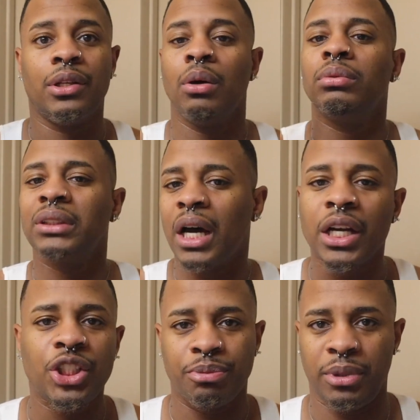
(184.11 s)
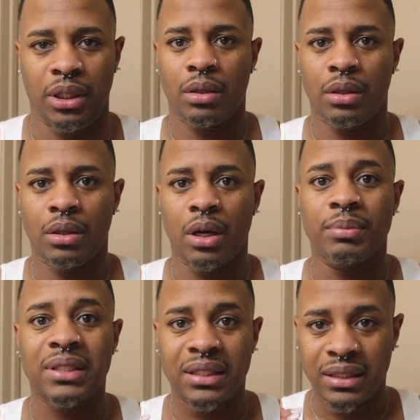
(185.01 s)
Don't touch me.
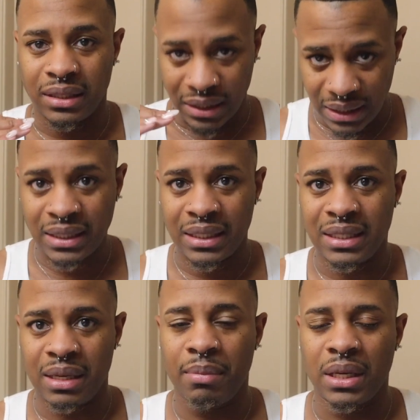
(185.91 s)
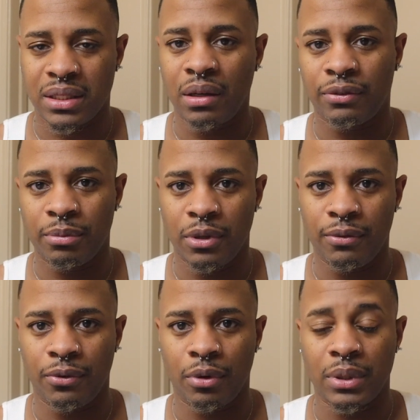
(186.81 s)
I'm distancing myself from you
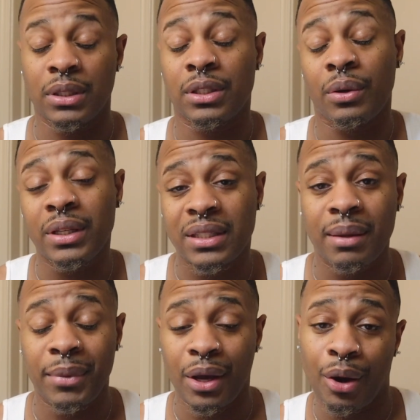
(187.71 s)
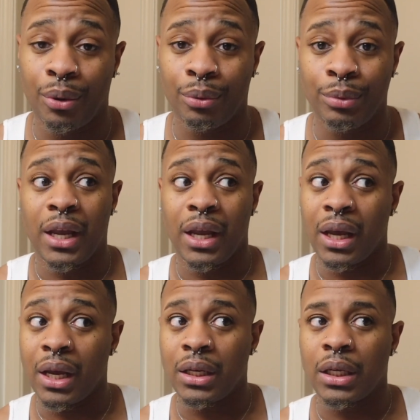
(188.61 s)
for a reason. So he sent me home
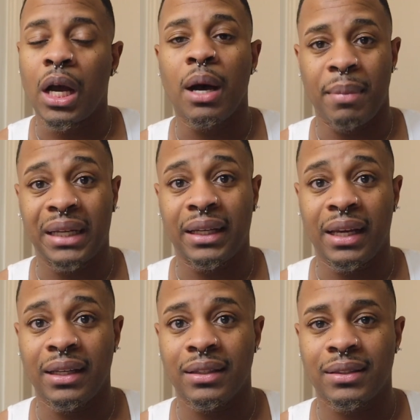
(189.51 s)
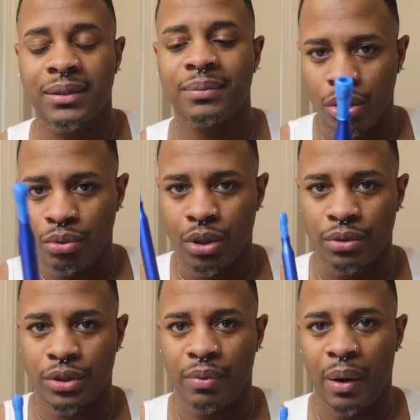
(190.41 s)
and cut my days. You
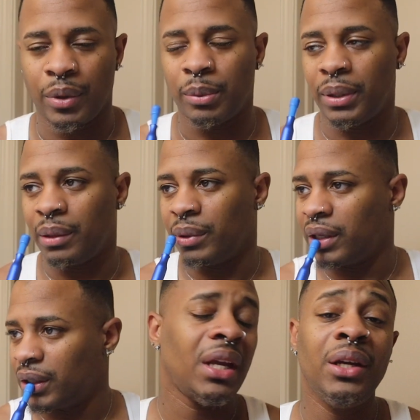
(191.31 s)
chose the right one to play with.